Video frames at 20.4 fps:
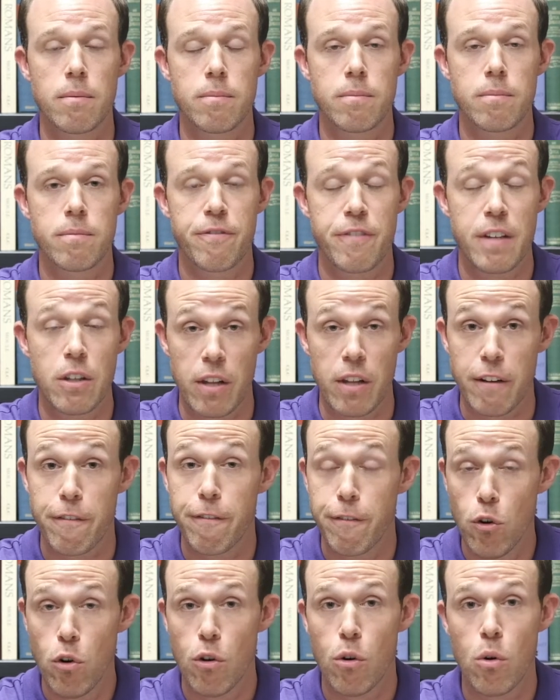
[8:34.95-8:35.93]
feeling
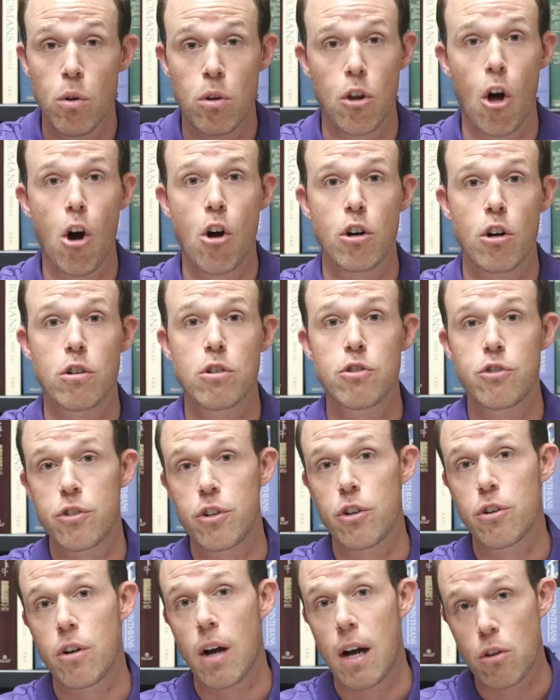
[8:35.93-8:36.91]
full longer, so
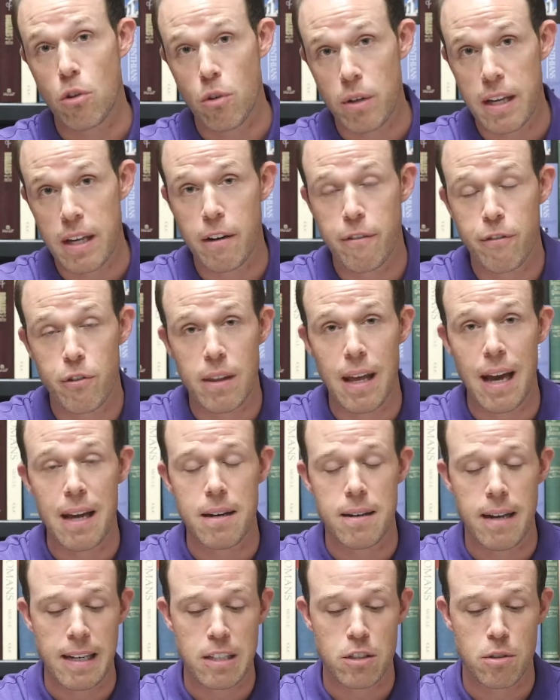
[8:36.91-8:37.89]
you're not looking for
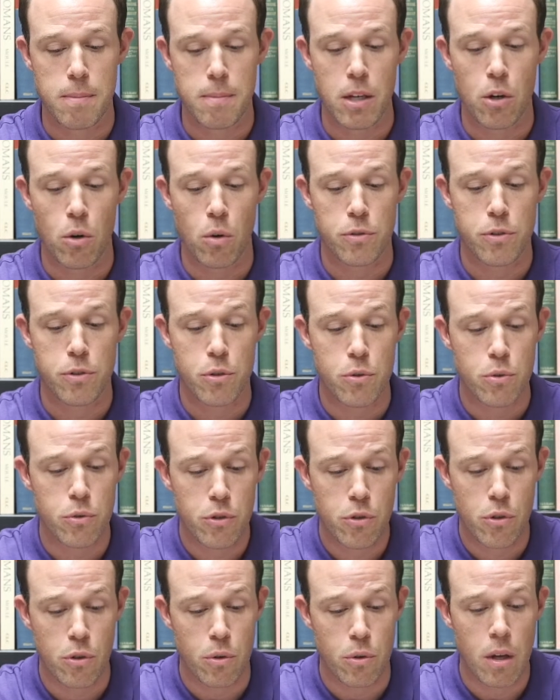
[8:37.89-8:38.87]
that next meal too
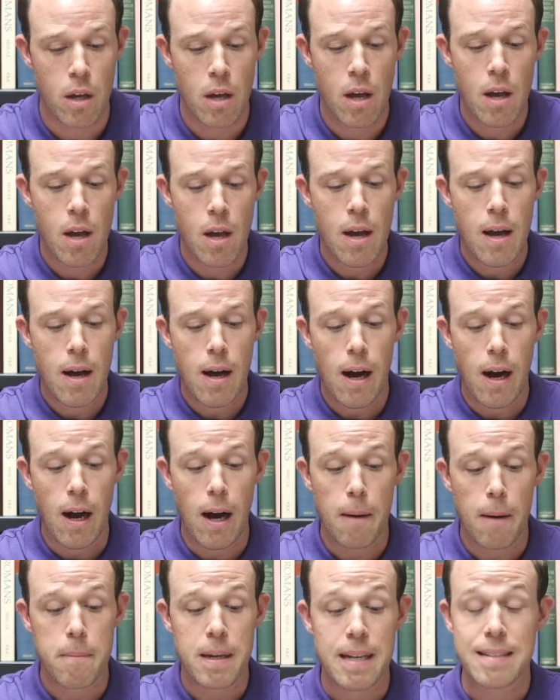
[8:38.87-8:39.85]
soon.
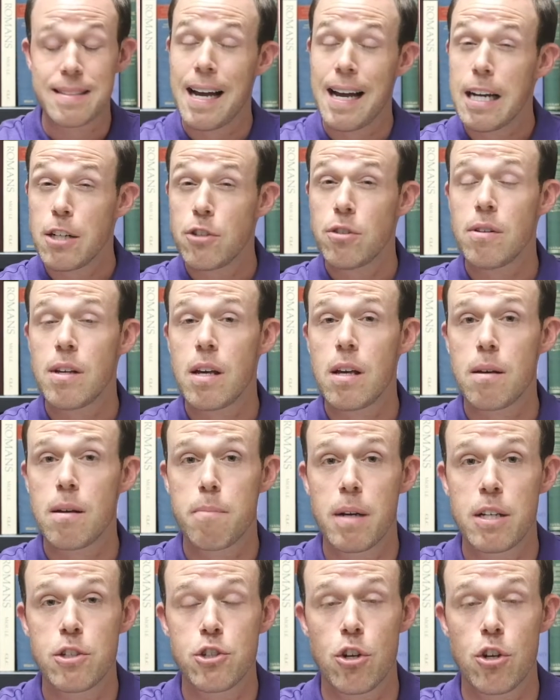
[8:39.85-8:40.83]
It's actually
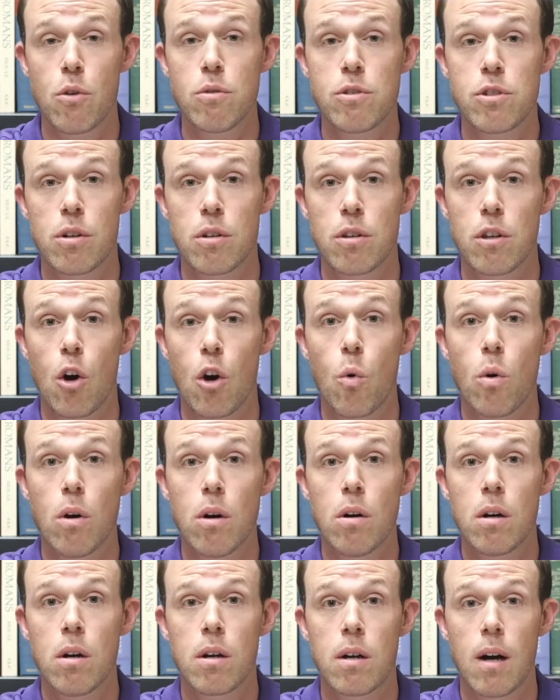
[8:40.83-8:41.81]
been shown to
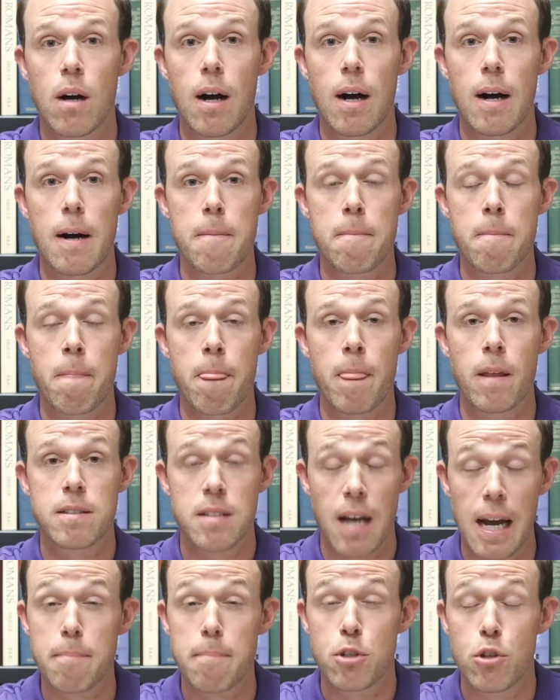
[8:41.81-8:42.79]
lower
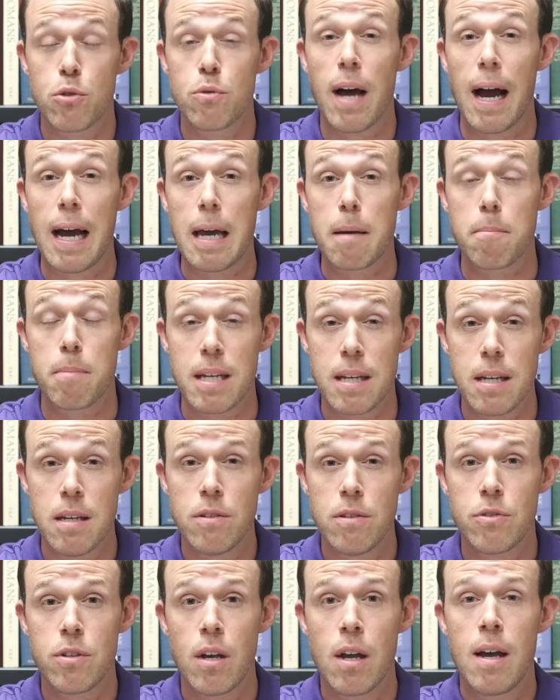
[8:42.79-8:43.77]
type 2
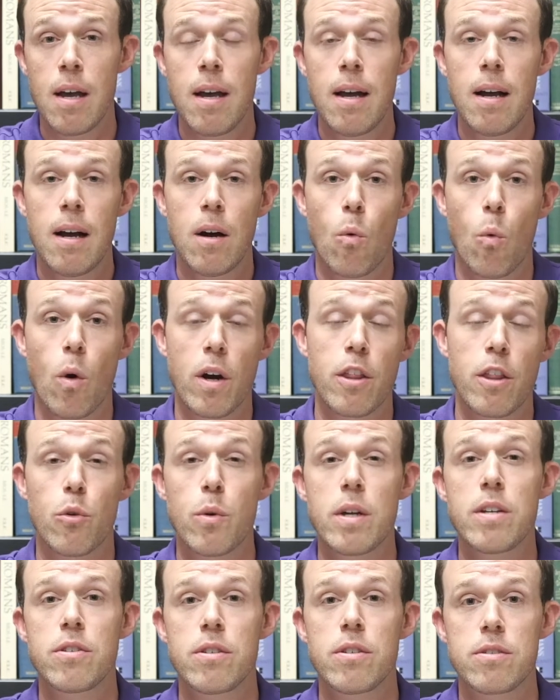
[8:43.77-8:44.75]
diabetes. One of the
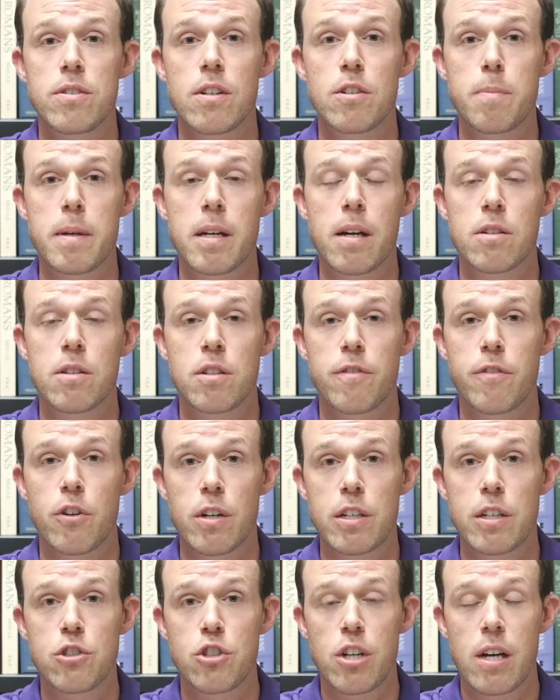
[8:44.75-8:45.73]
reasons is because if
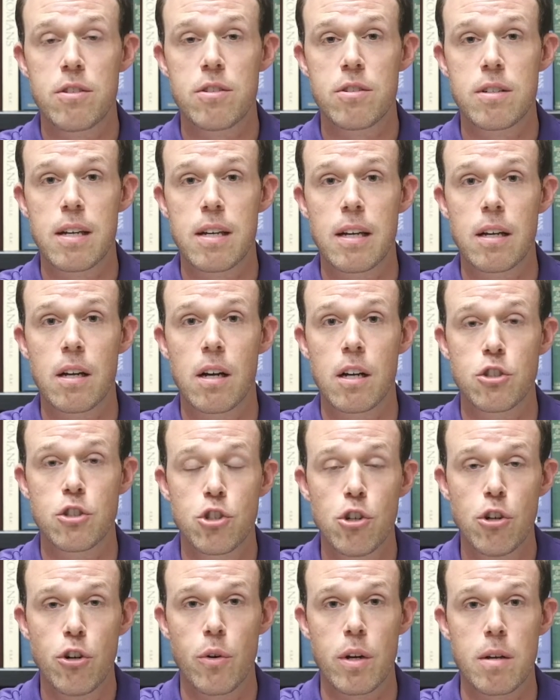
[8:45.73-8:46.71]
you're ingesting
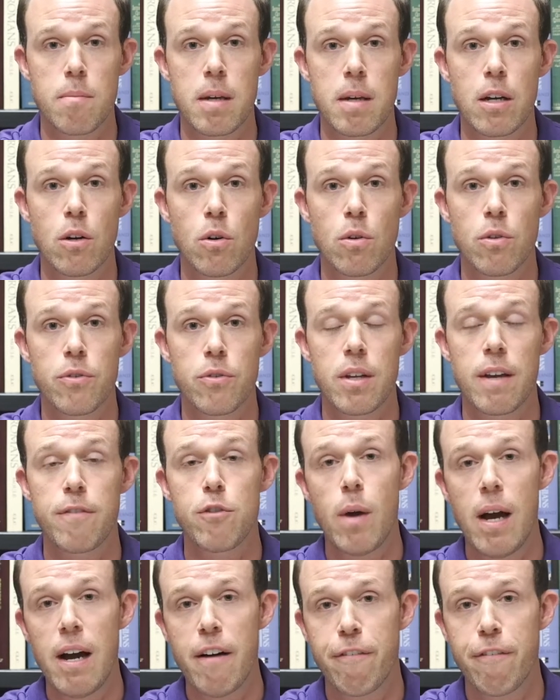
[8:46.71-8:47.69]
sugary meals, if
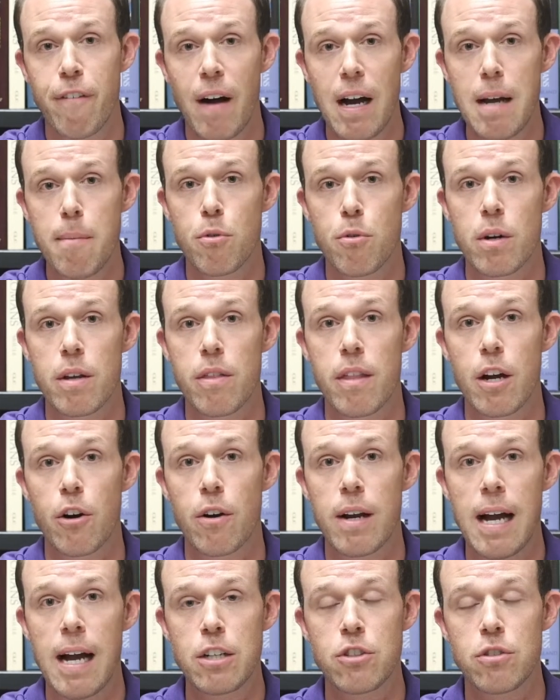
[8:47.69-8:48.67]
you have fiber in
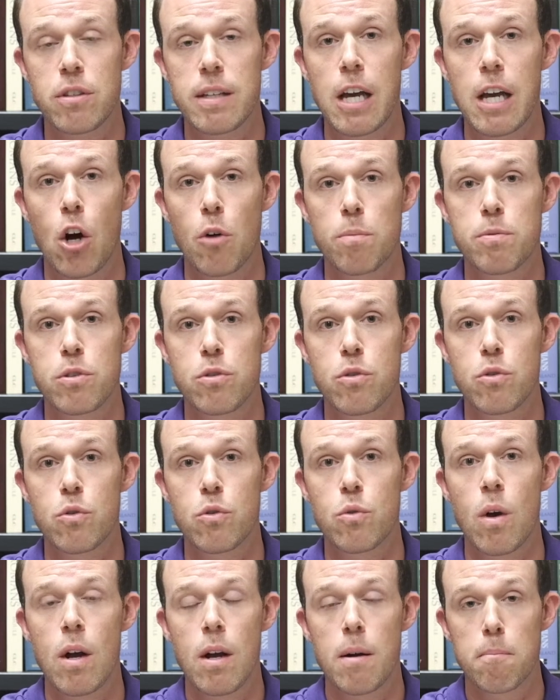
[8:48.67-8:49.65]
there, it actually helps
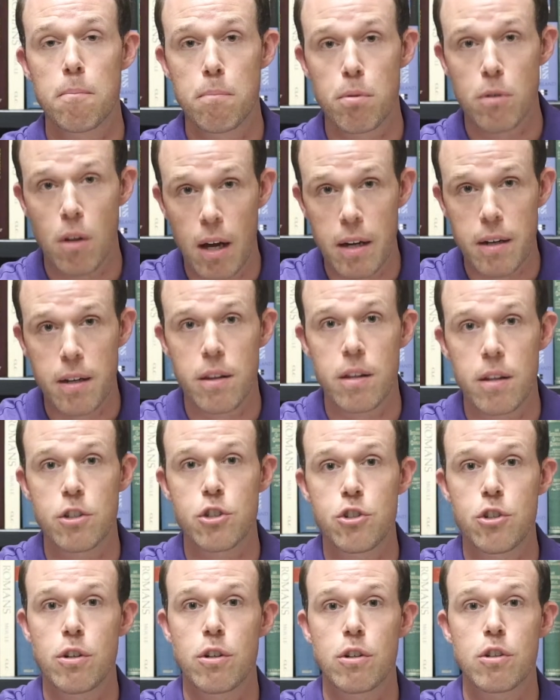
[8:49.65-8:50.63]
to blunt the
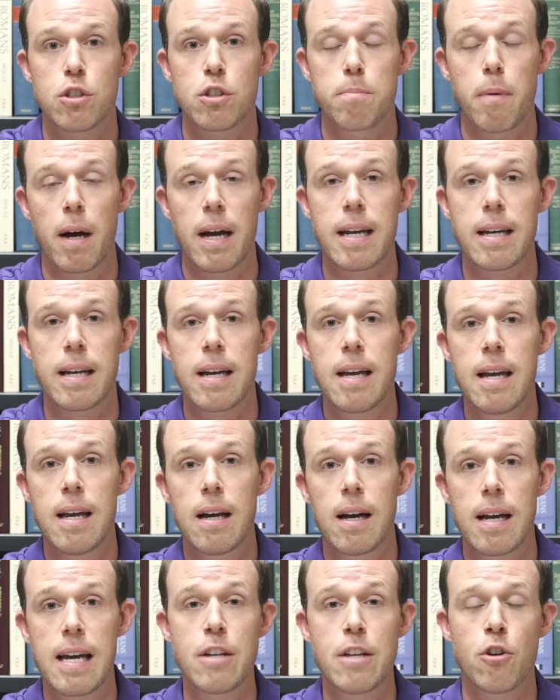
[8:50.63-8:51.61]
sugar spike
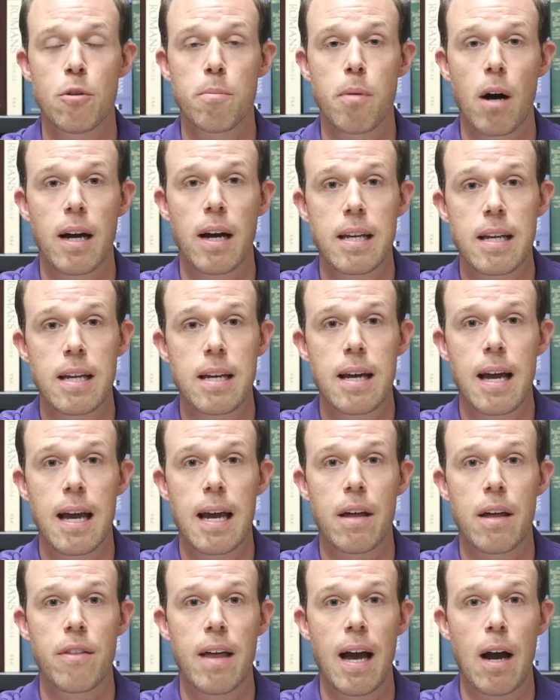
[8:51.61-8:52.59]
in your body,
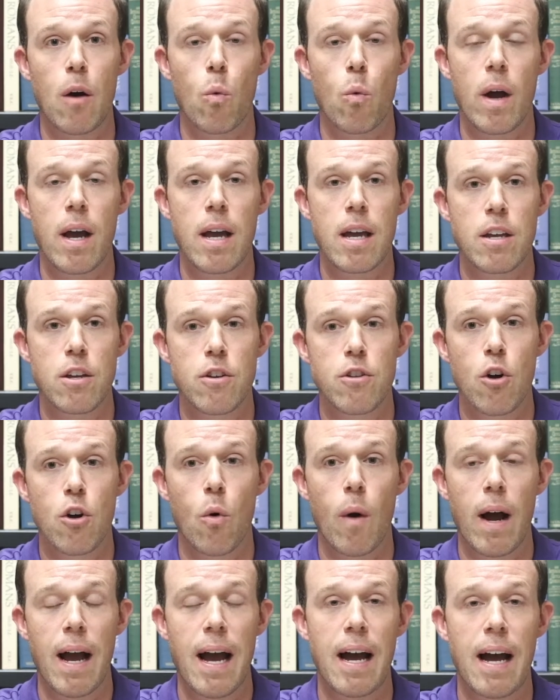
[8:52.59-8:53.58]
and that way you
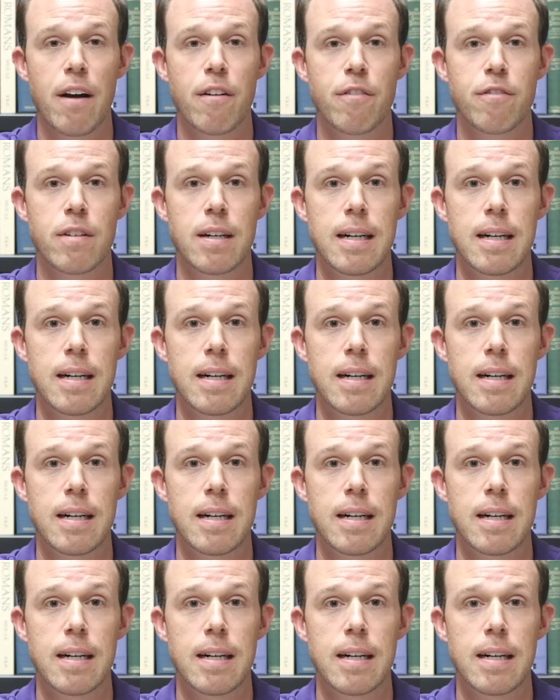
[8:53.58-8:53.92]
don't have